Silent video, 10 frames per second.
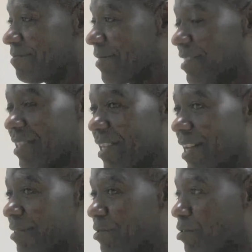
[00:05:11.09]
That's it,
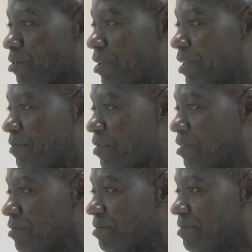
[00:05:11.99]
end of story, you've
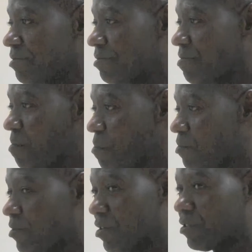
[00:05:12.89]
gone.
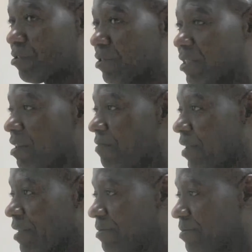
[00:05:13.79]
You've got to sort yourself out.